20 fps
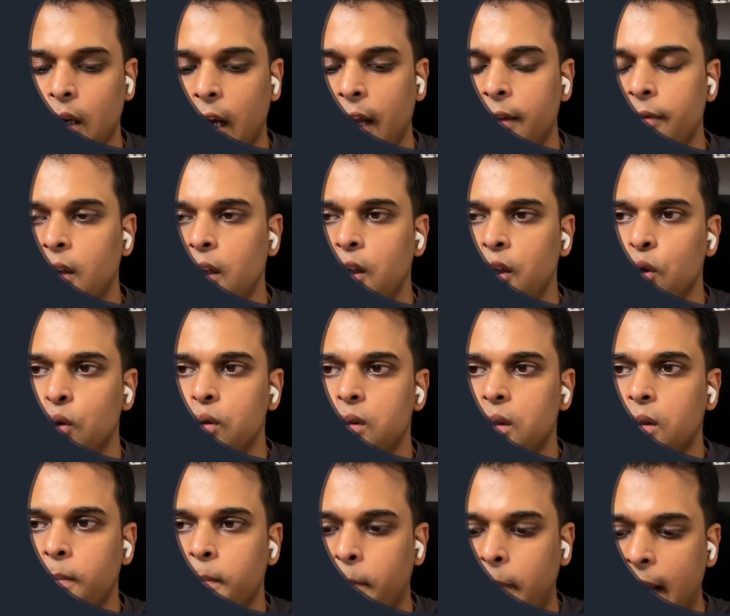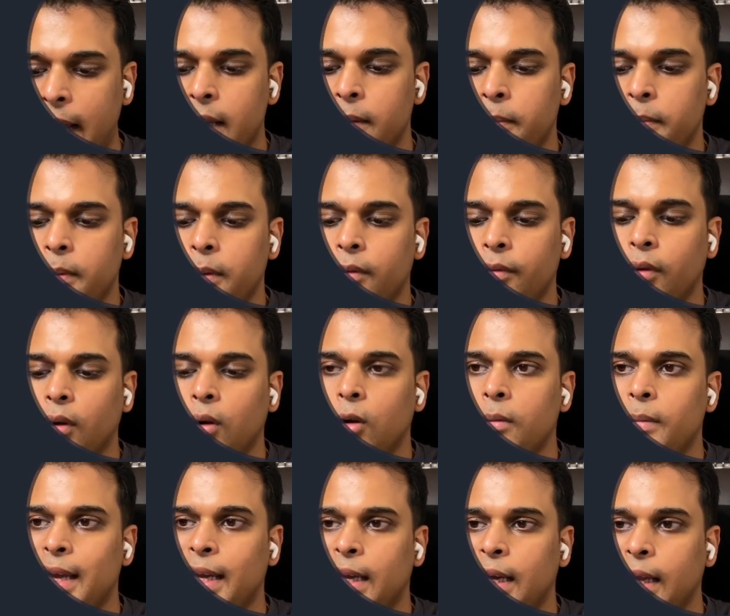I will use pipe
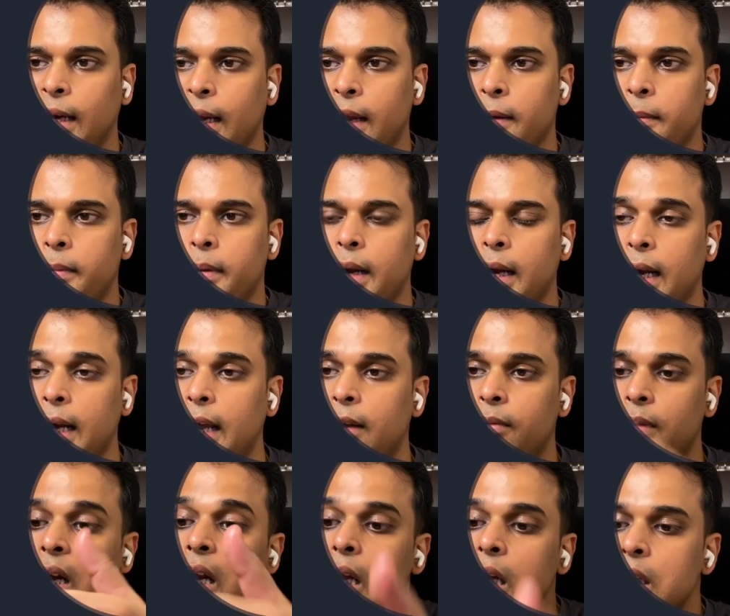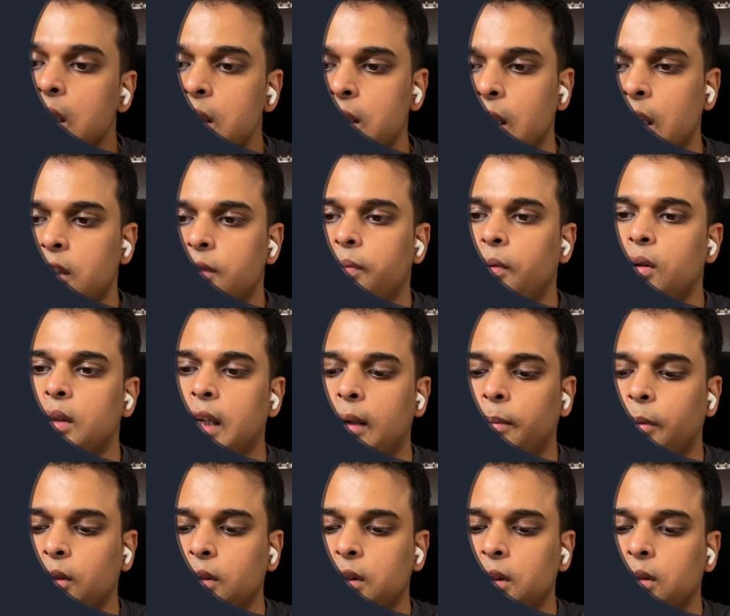followed by grep, and I will search for
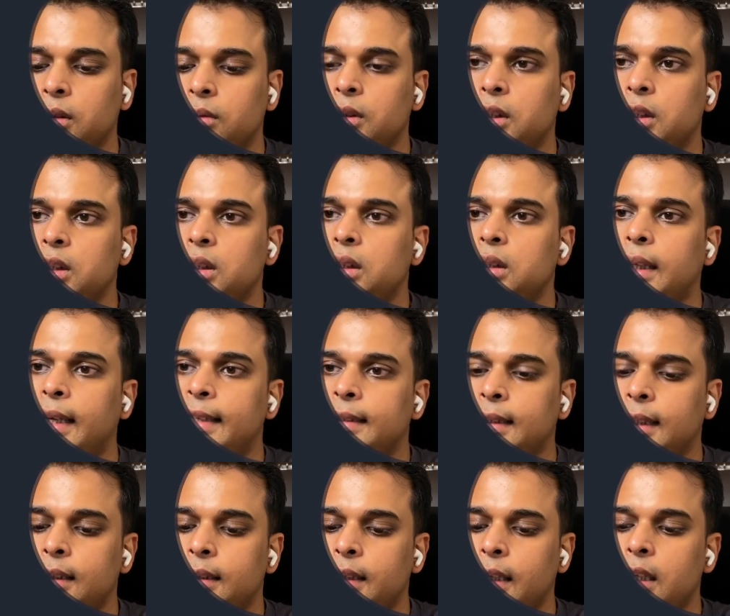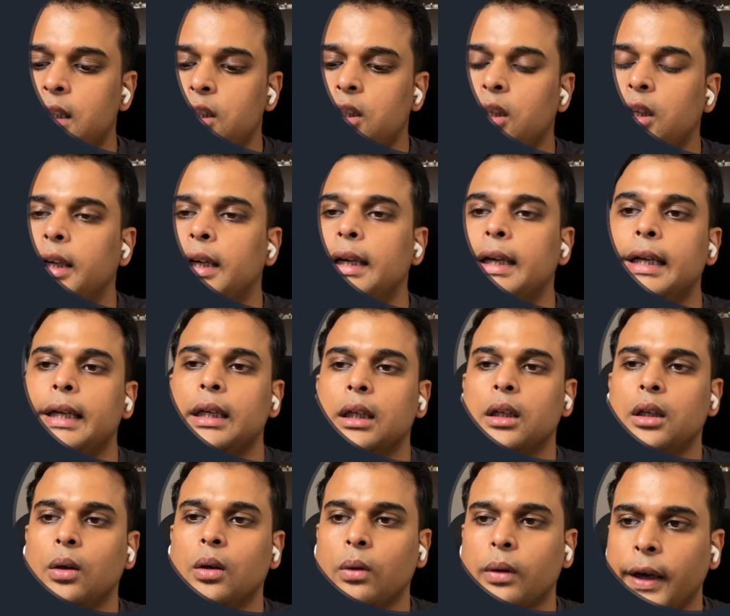that process, which is SSHD.
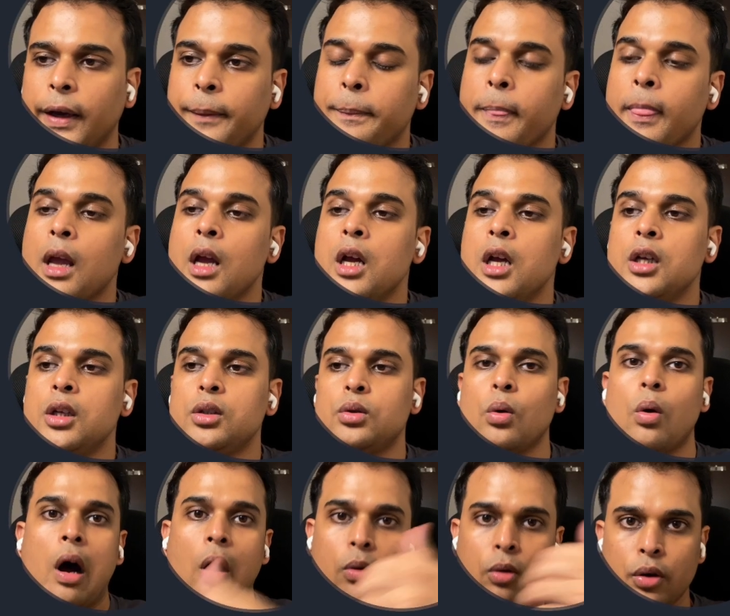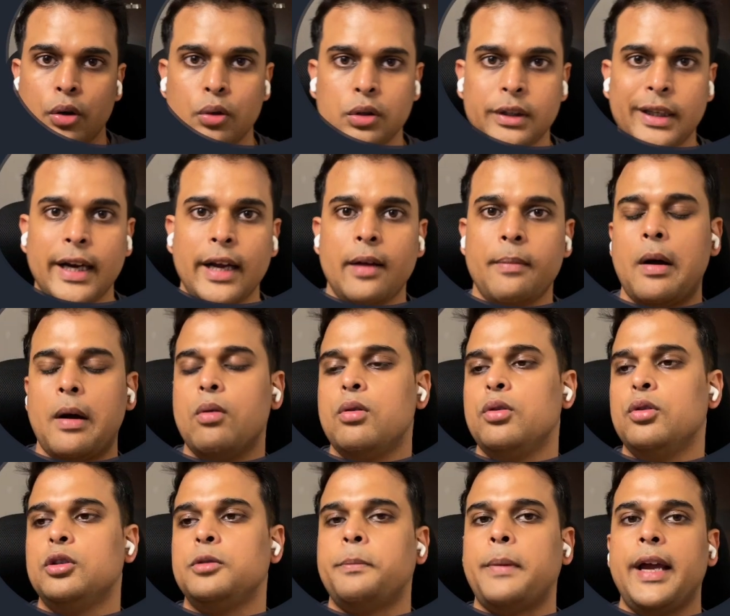Okay. So how to use grep, how
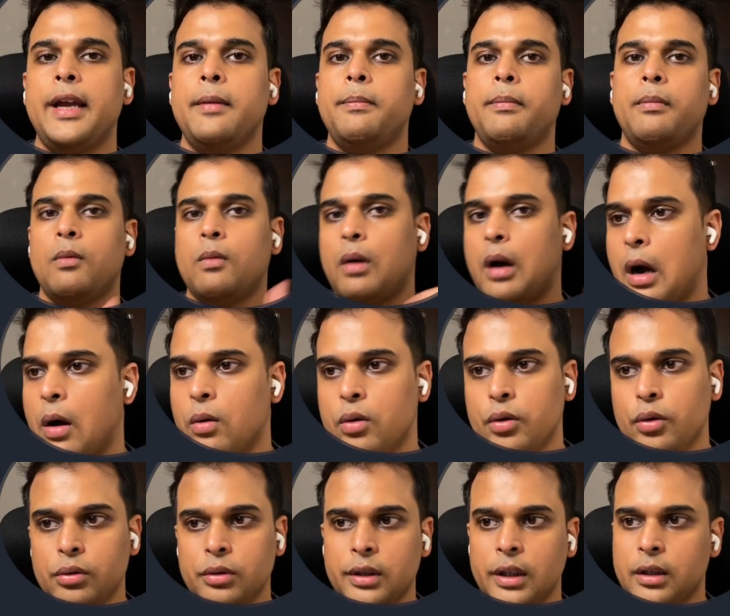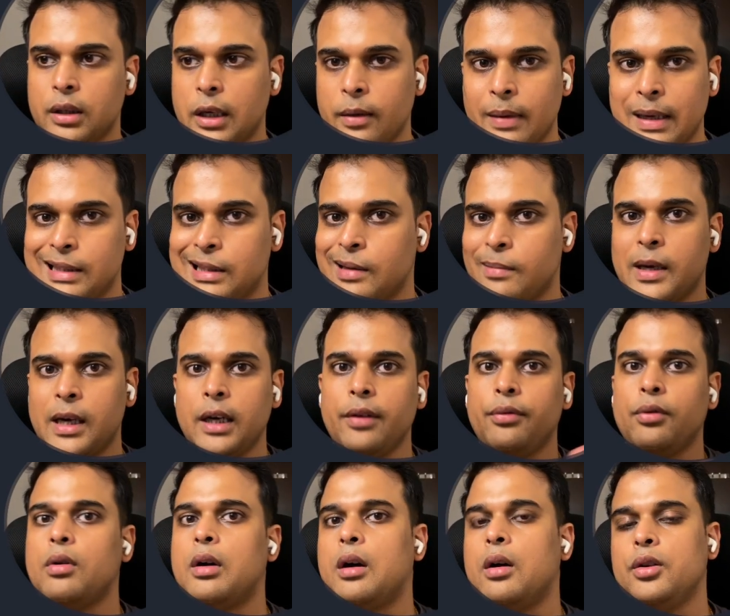to use pipe, how to use this advanced command.
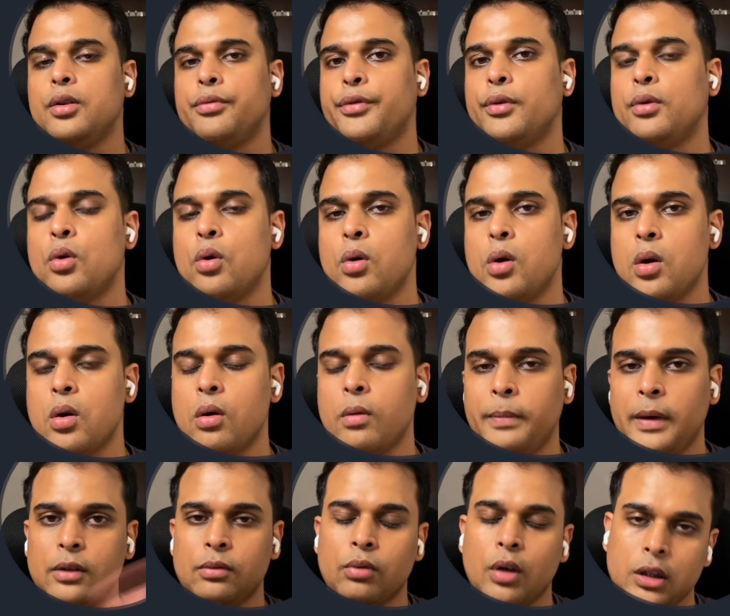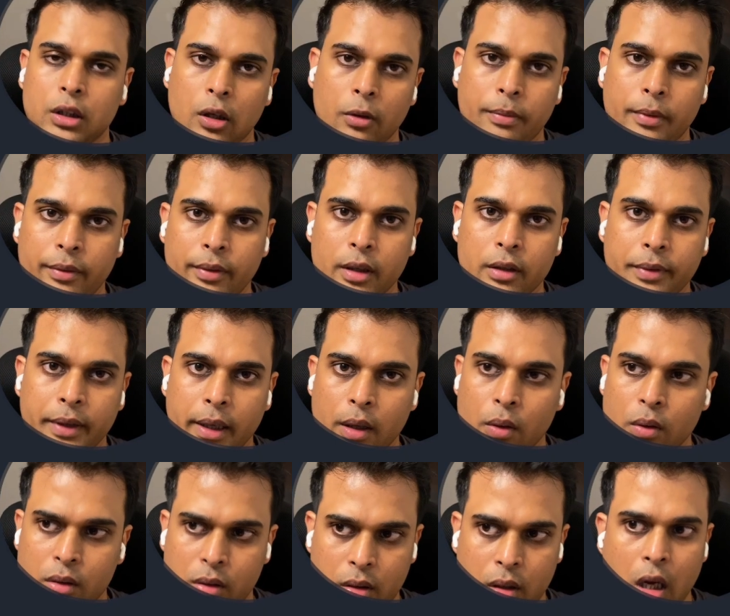If you don't know, please watch our previous
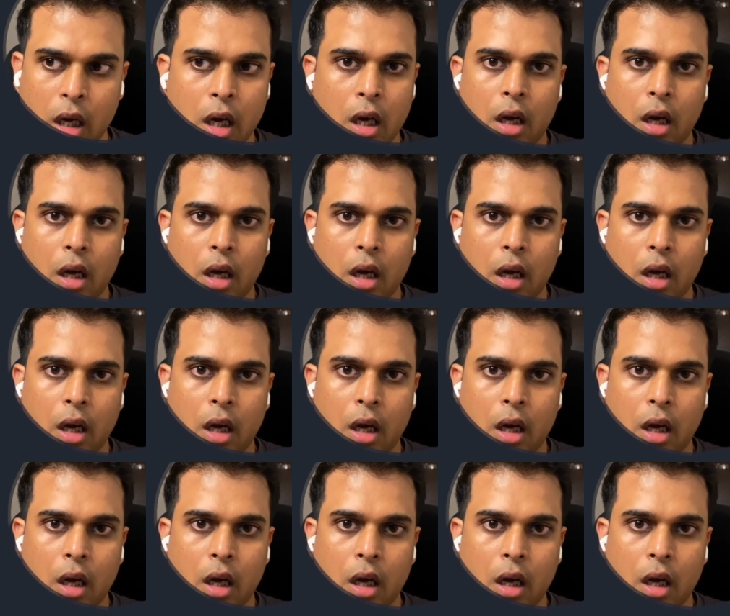videos.